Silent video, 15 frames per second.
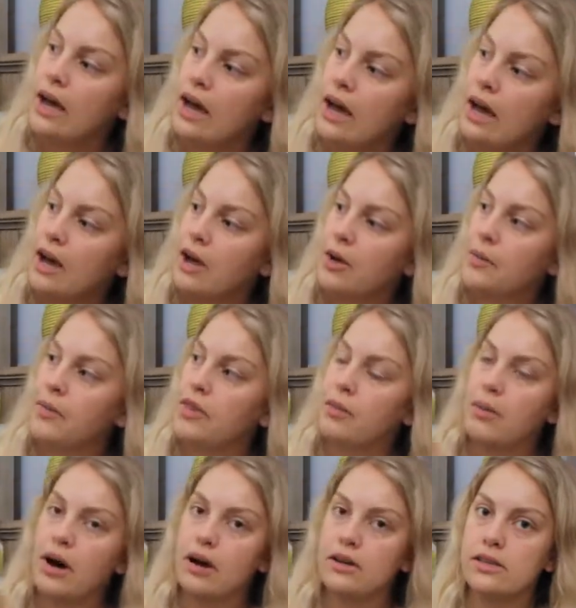Um, the
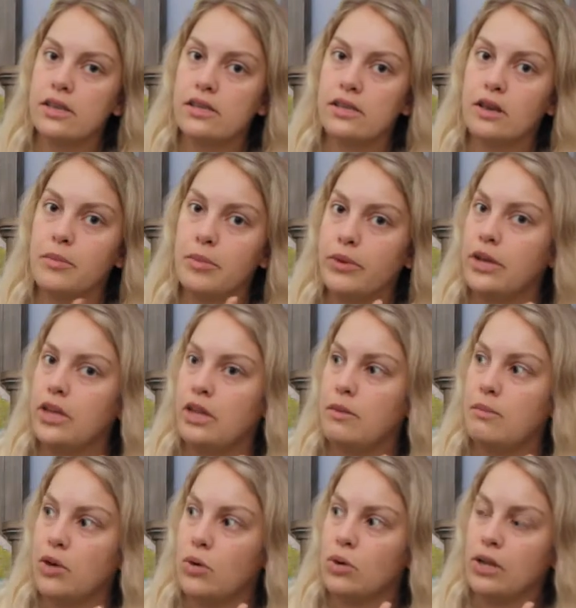box is completely
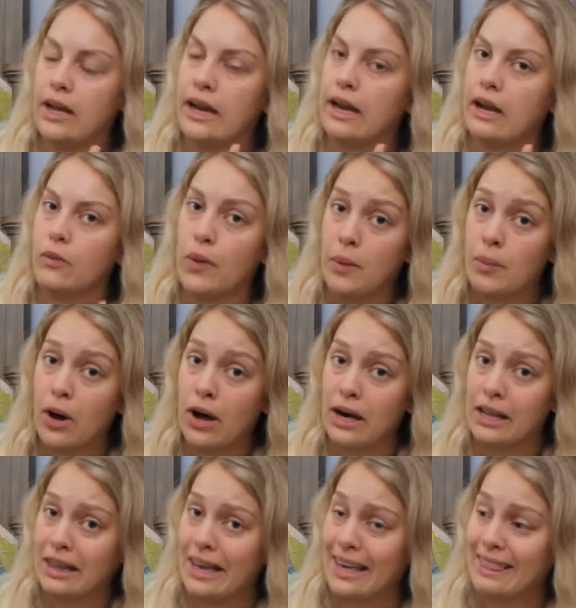mutilated. We bought
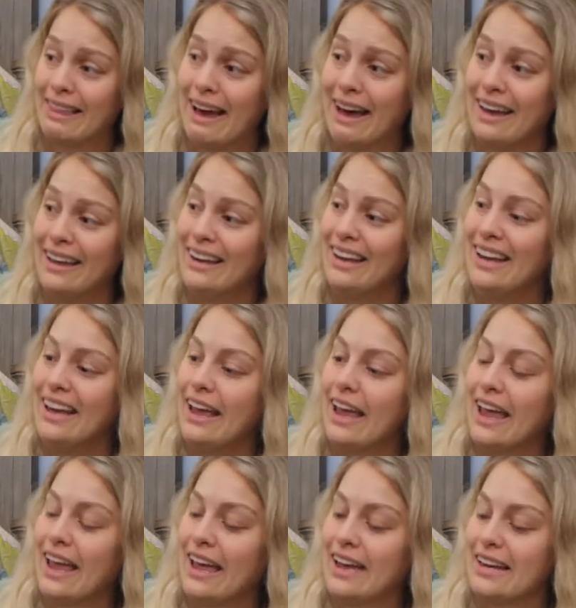it like that.
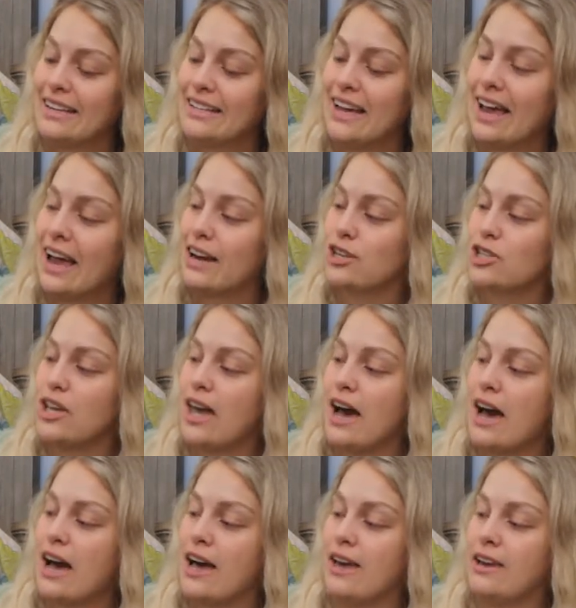And I actually
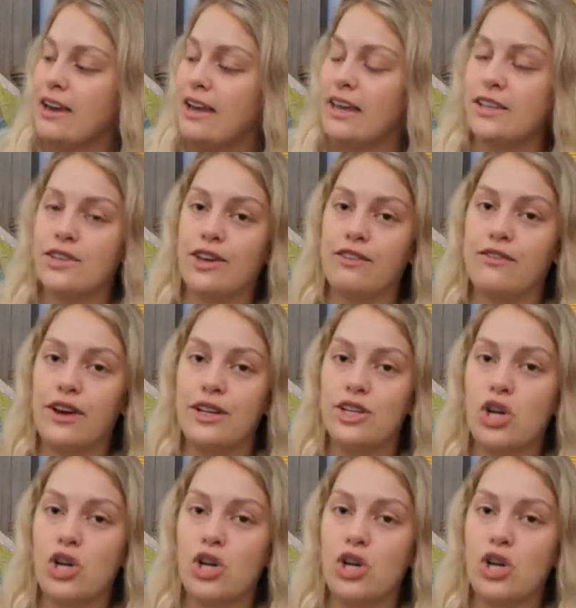had his good friend